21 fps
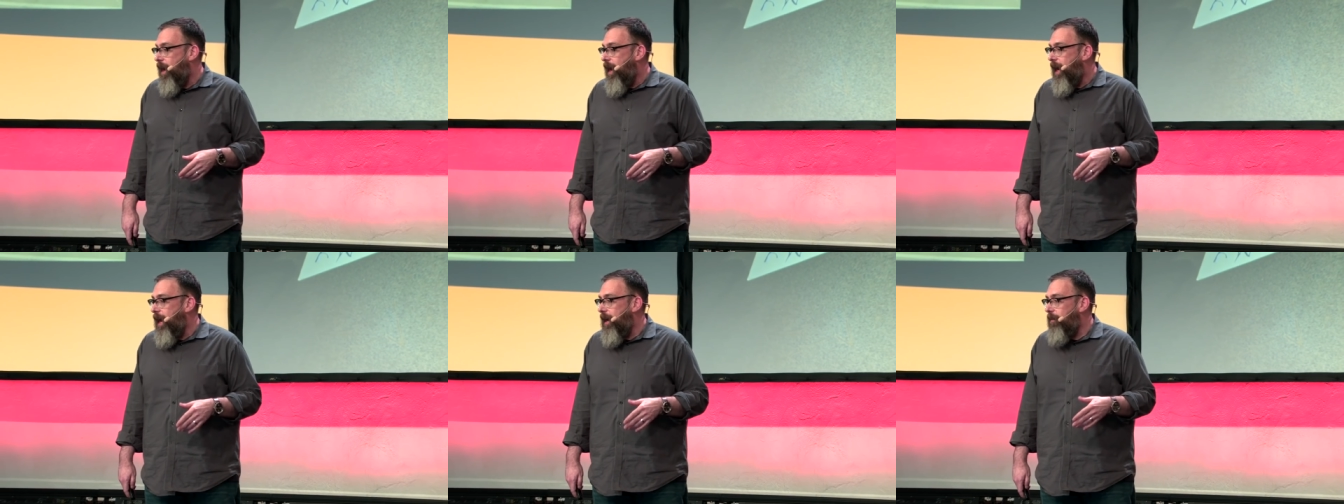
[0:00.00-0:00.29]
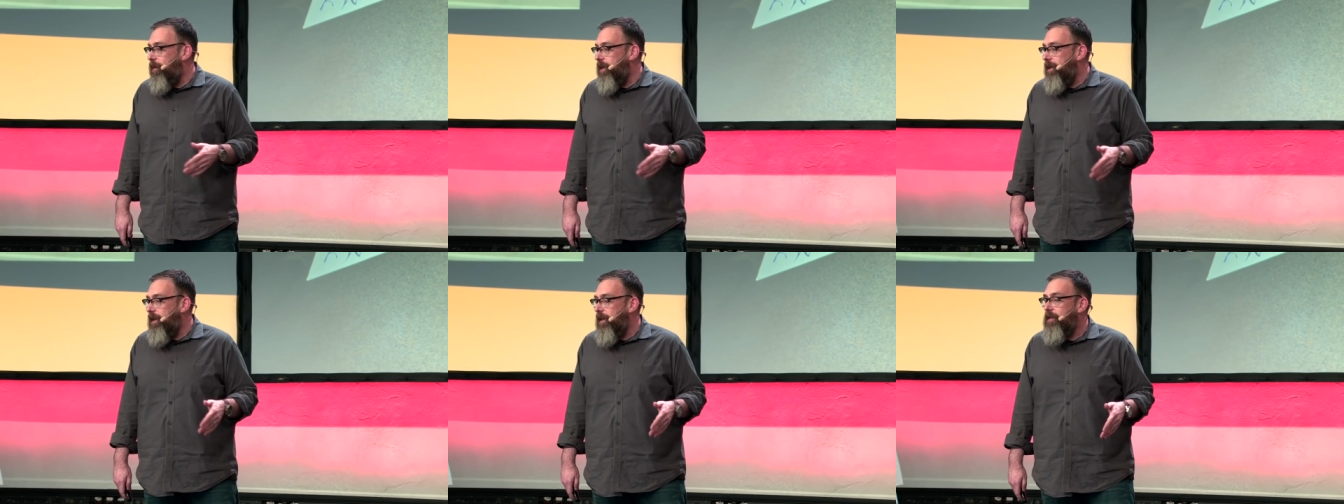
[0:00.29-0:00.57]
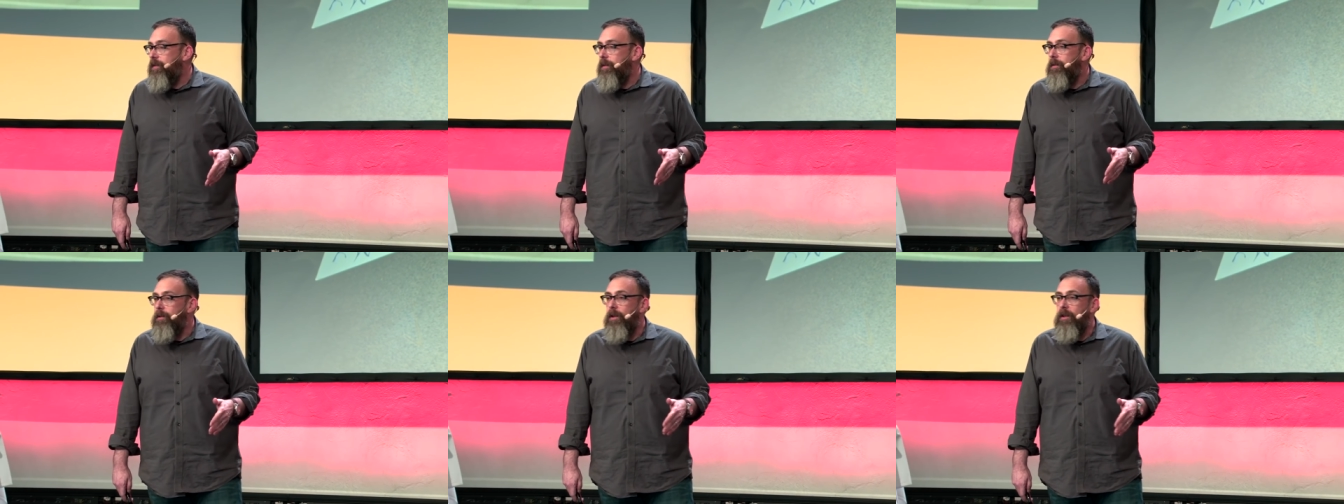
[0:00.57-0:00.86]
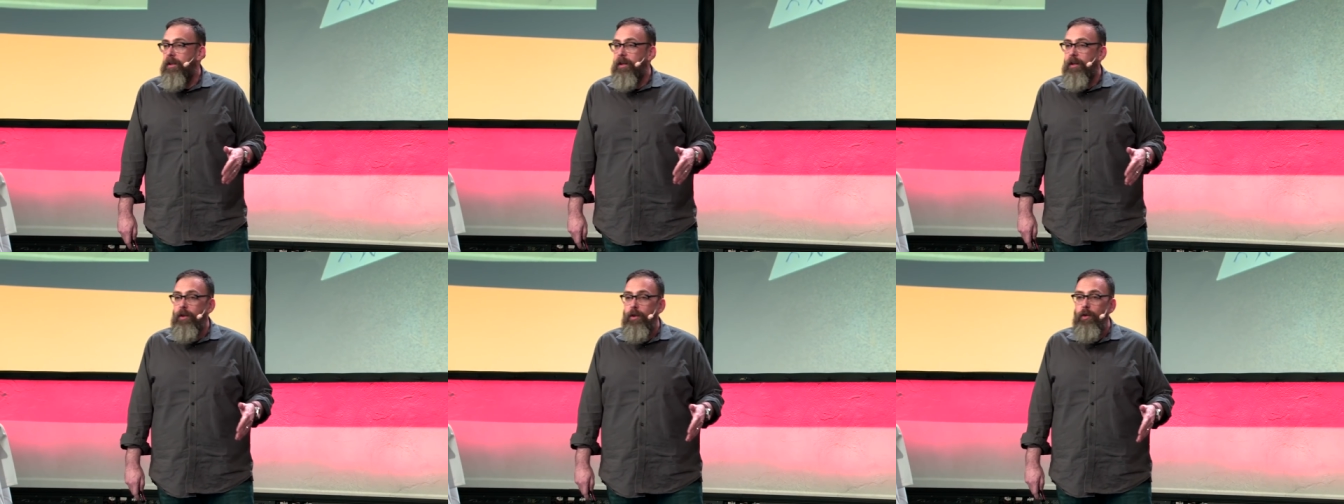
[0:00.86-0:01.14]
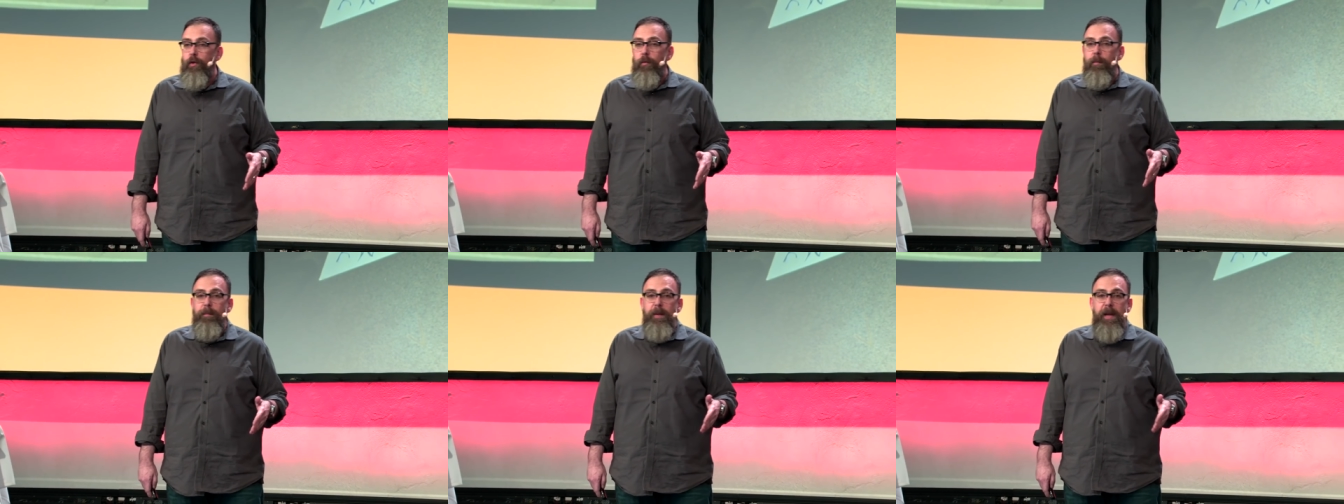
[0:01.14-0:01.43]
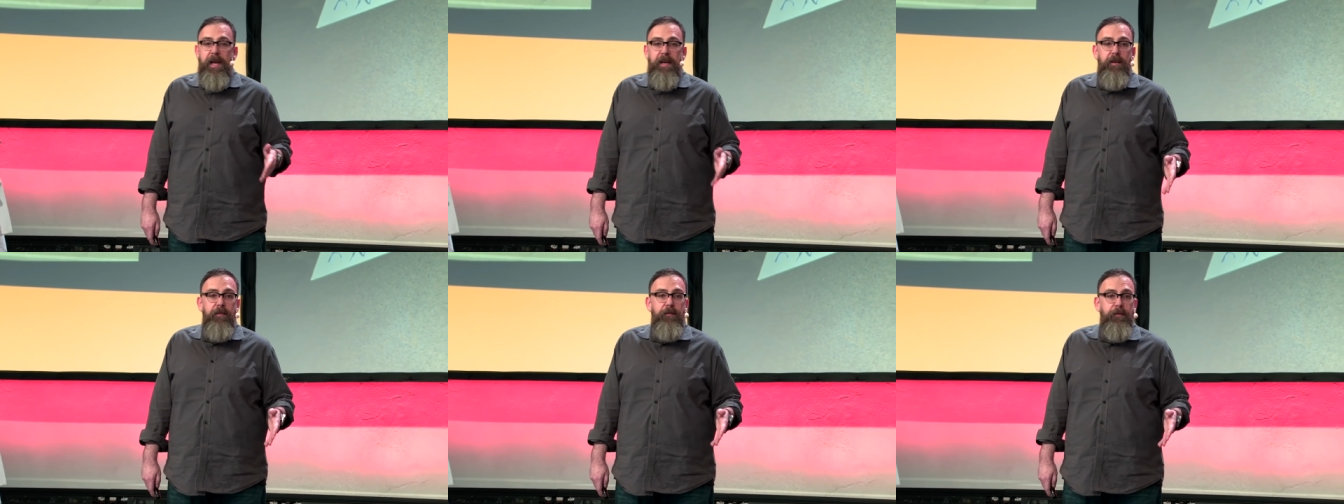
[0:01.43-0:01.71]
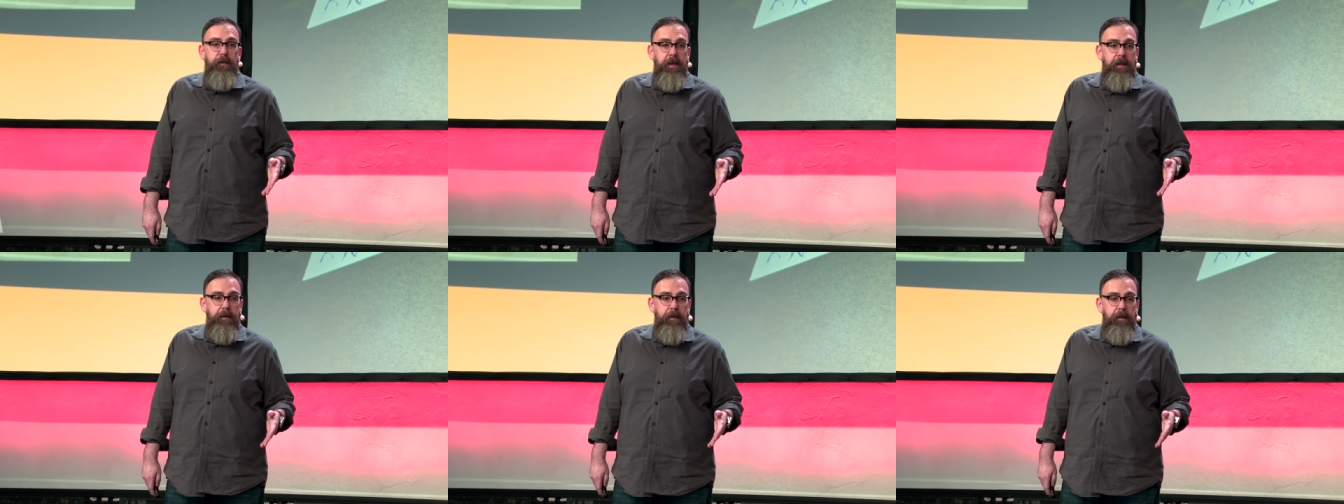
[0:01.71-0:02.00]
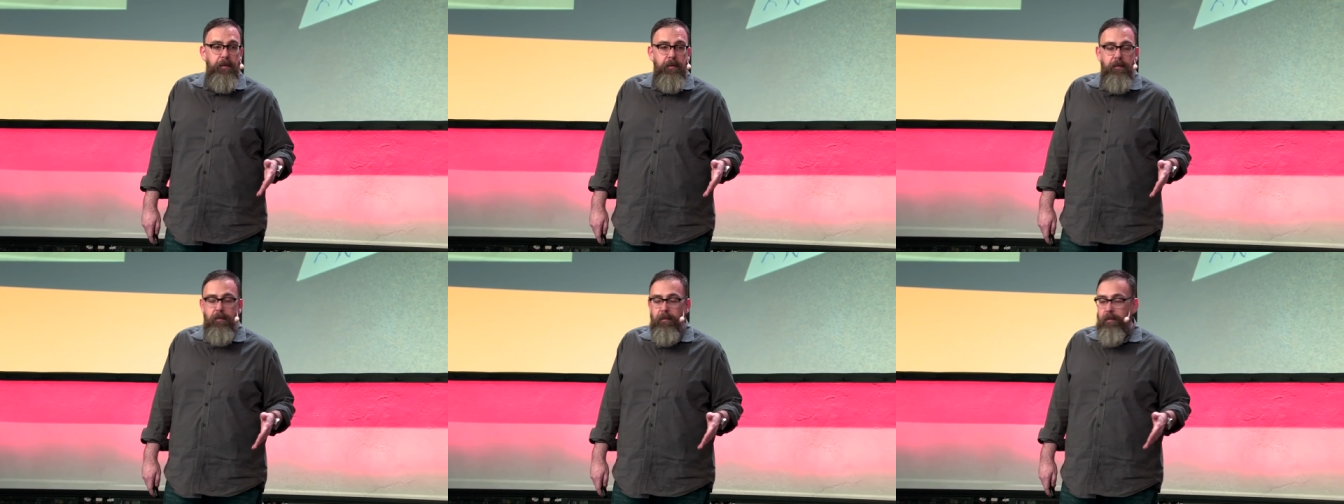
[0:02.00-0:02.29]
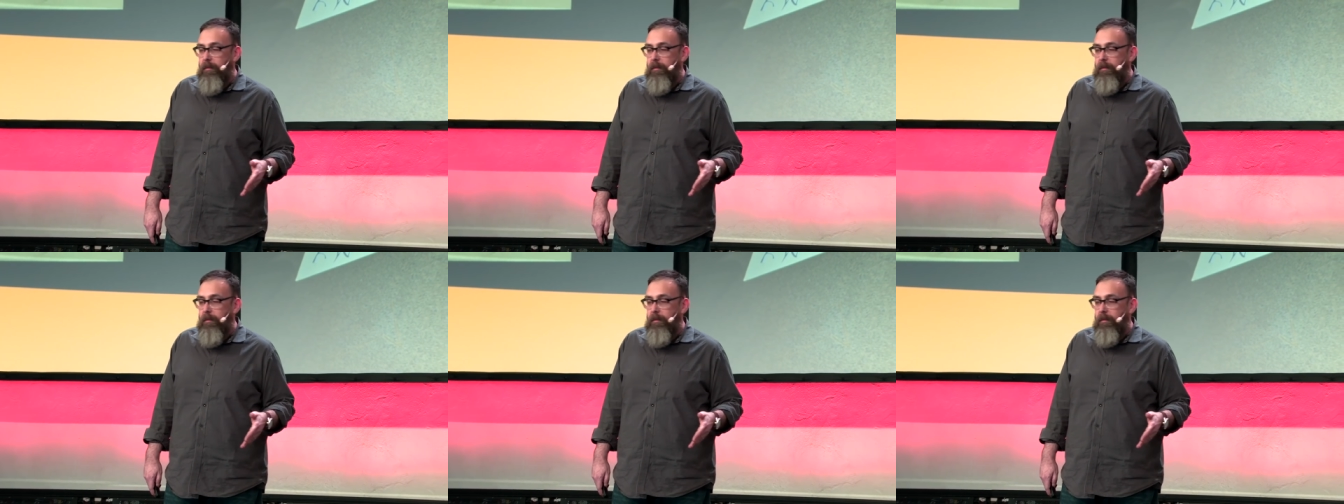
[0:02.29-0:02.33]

And we need to look at who benefited